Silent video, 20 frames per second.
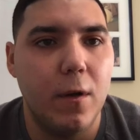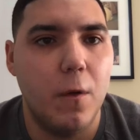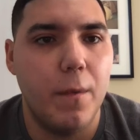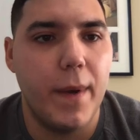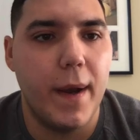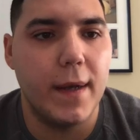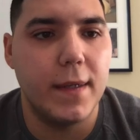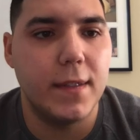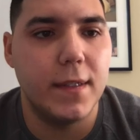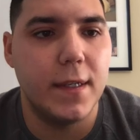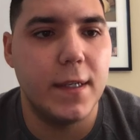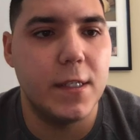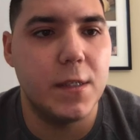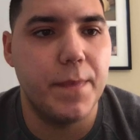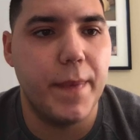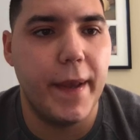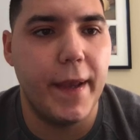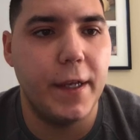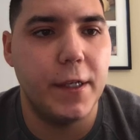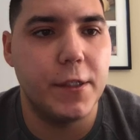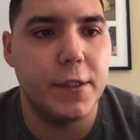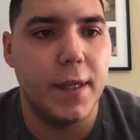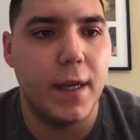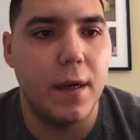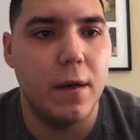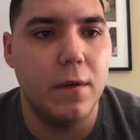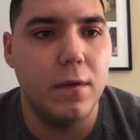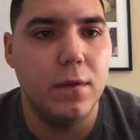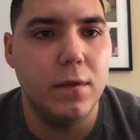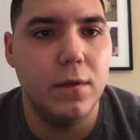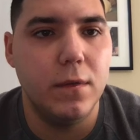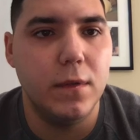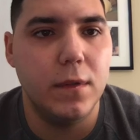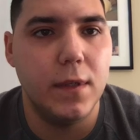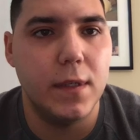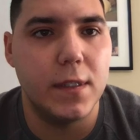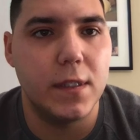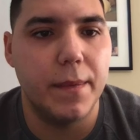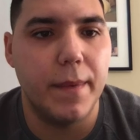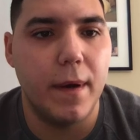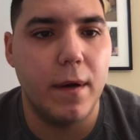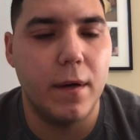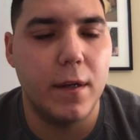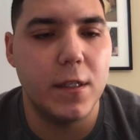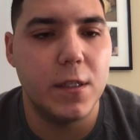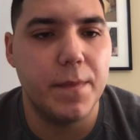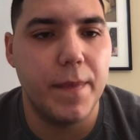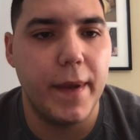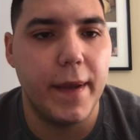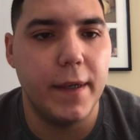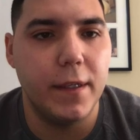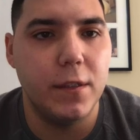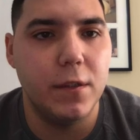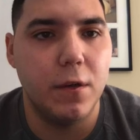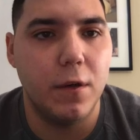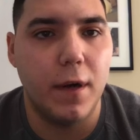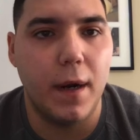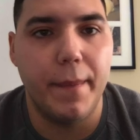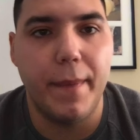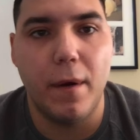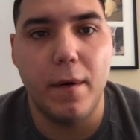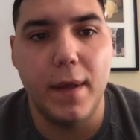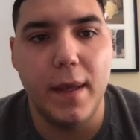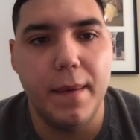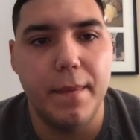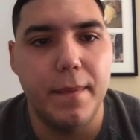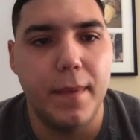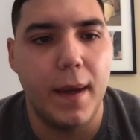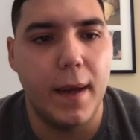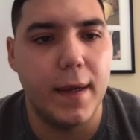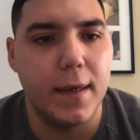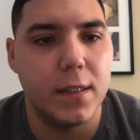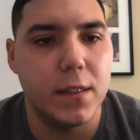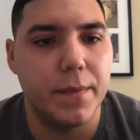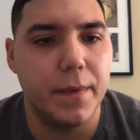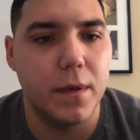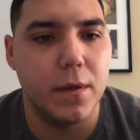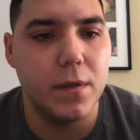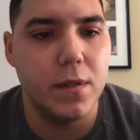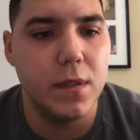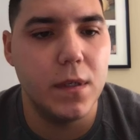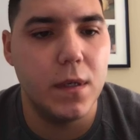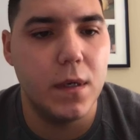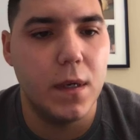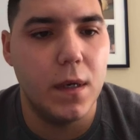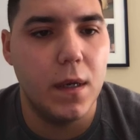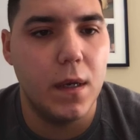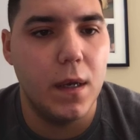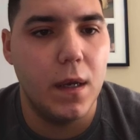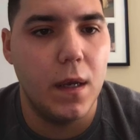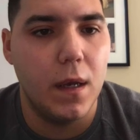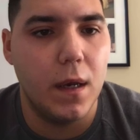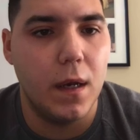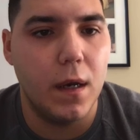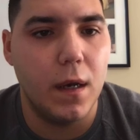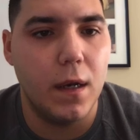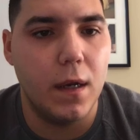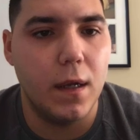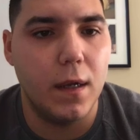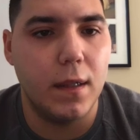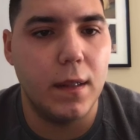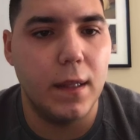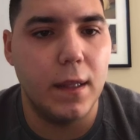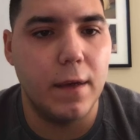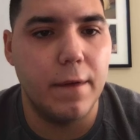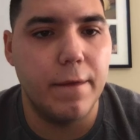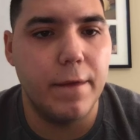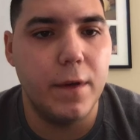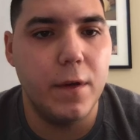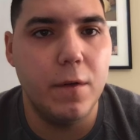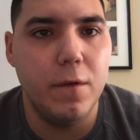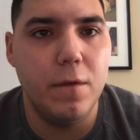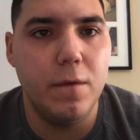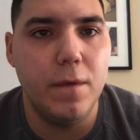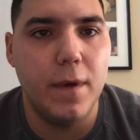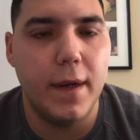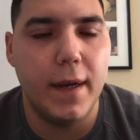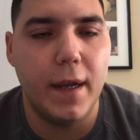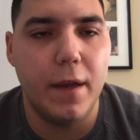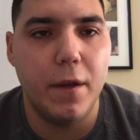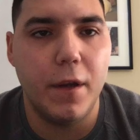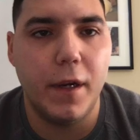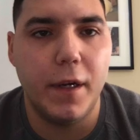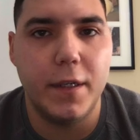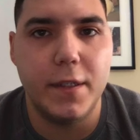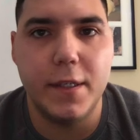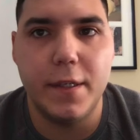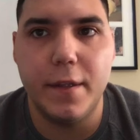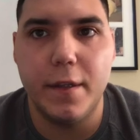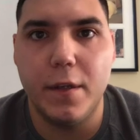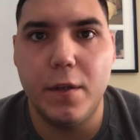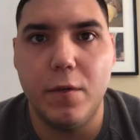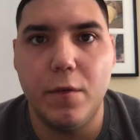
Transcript: back to his page now. His about us page, or about him, I suppose. Click view, and now you can see the new